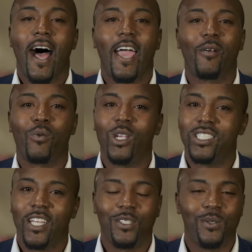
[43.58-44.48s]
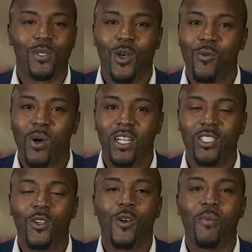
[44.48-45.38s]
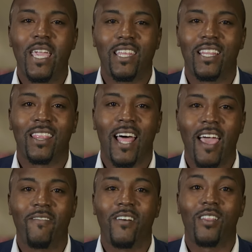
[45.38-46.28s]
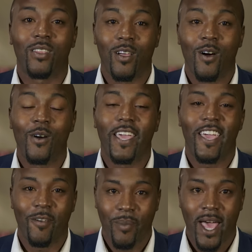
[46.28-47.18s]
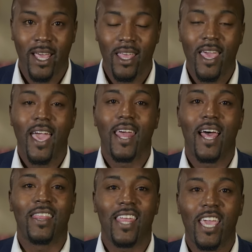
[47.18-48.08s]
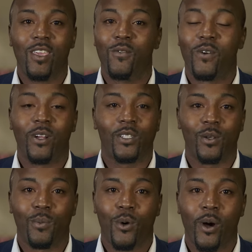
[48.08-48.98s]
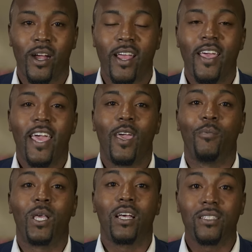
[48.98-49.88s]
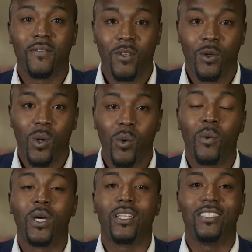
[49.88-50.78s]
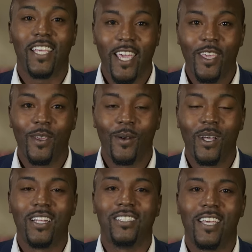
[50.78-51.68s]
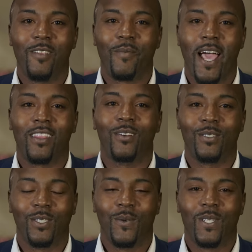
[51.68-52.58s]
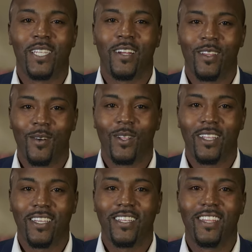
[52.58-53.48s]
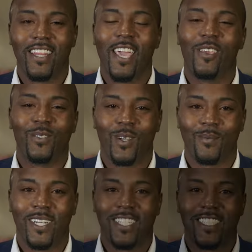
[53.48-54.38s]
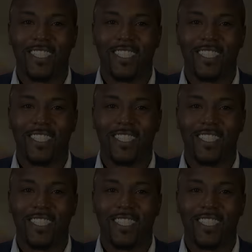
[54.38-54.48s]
I appreciate you so much. You are making a lifelong impact, and I thank you for your support. And because of you, we will continue to impact those students here locally. Thank you so much.